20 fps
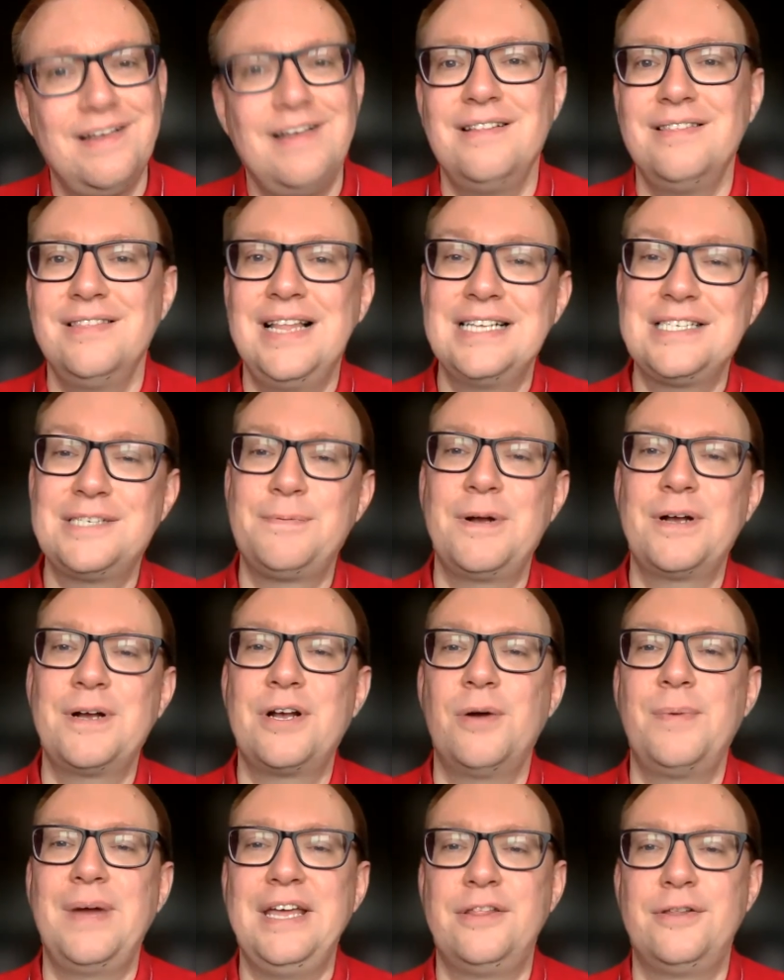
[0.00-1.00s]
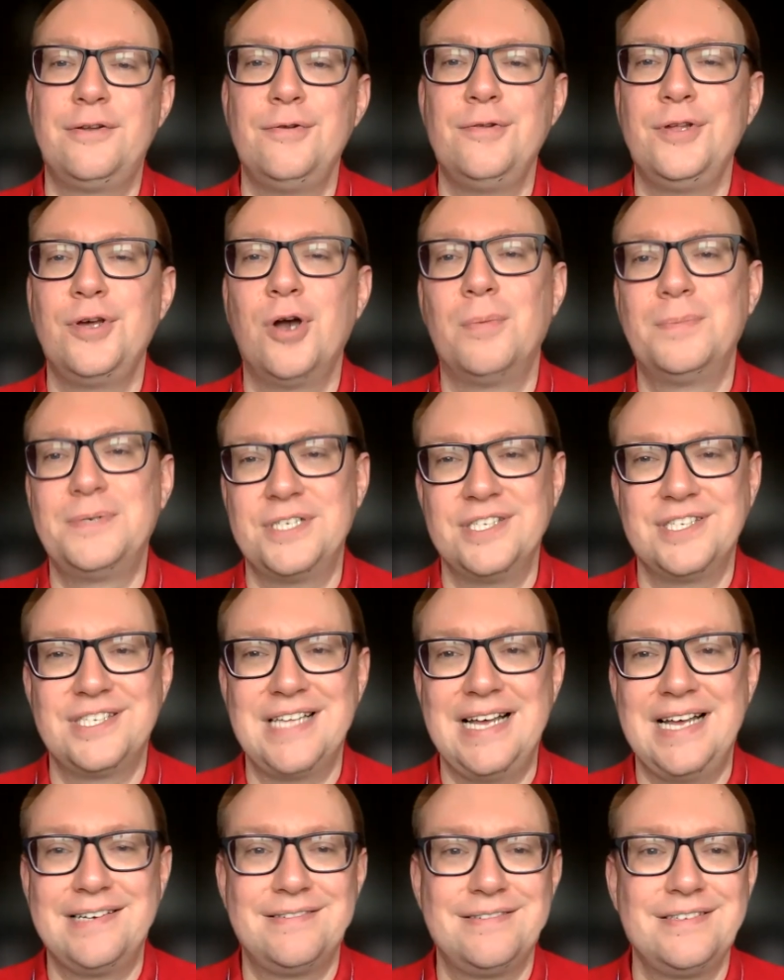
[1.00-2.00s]
Let's work our way through the options
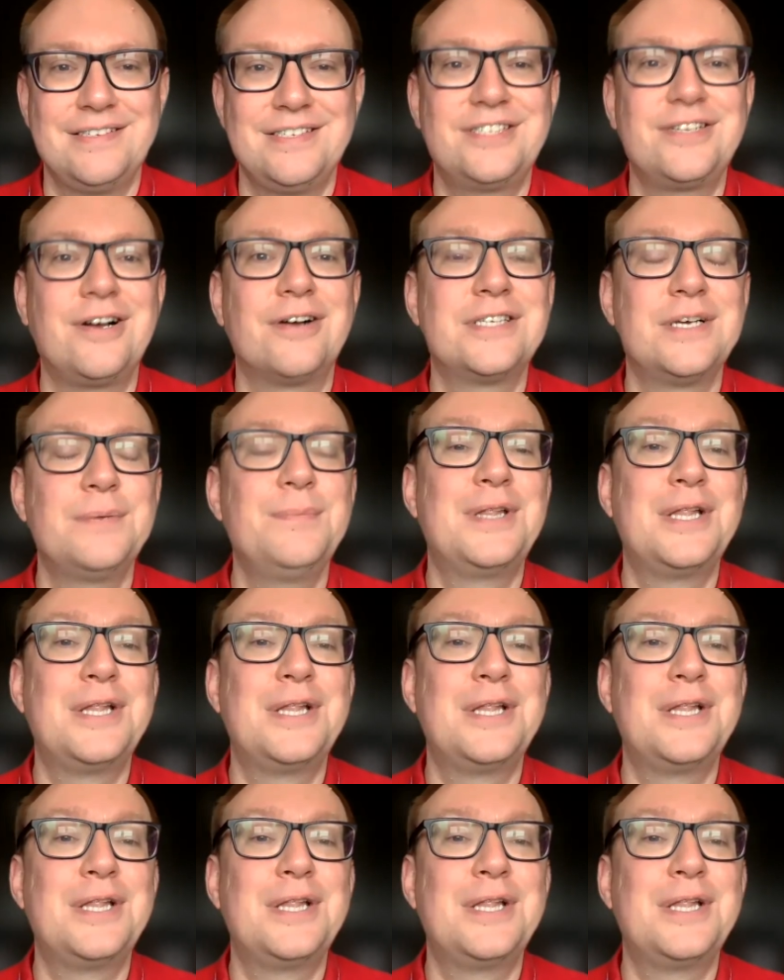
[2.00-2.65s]
then, starting with the